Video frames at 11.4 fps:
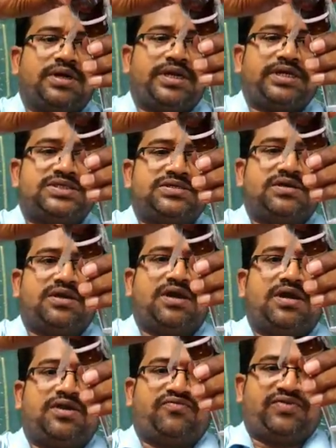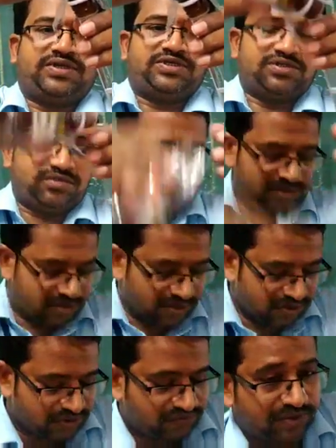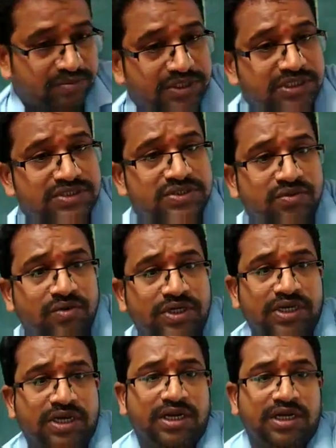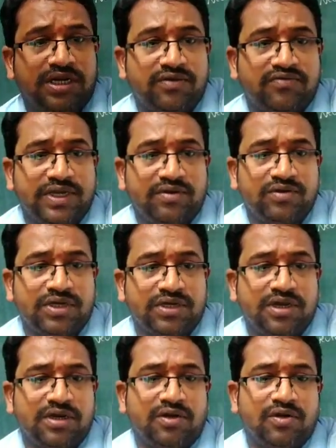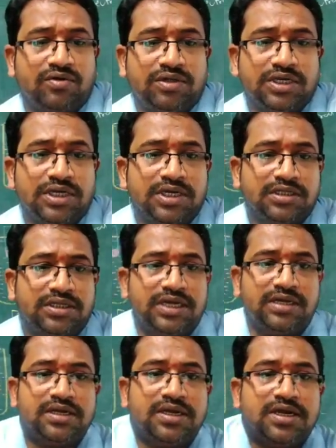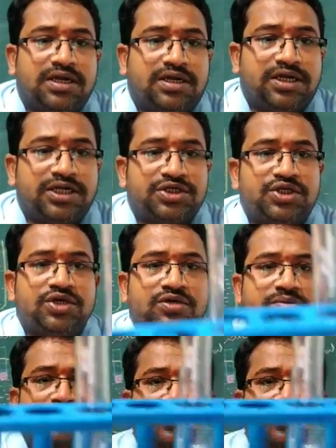it's unaffected. So from this we can identify, we can conclude that test tube